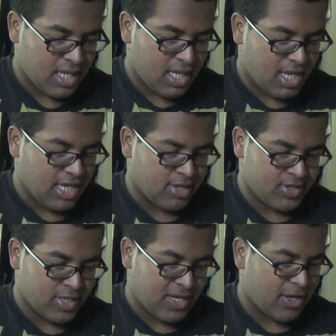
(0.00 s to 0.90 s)
yells
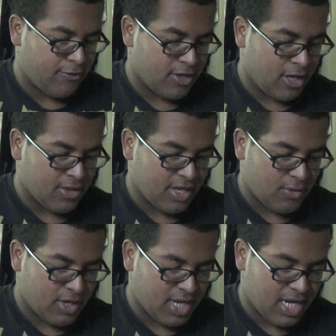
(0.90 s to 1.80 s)
out, "Enough with all that.
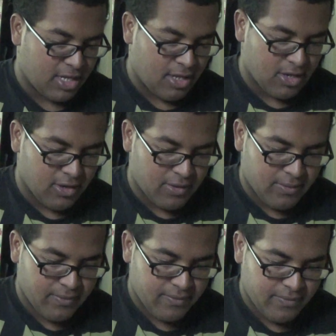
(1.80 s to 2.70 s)
Where the hell are you?"
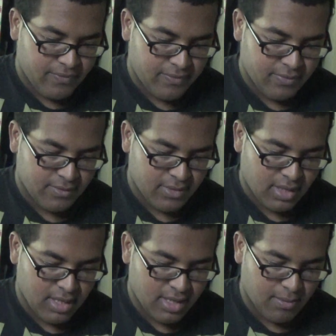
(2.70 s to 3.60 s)

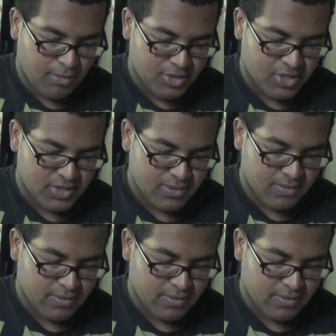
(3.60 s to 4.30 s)
And then Burgess.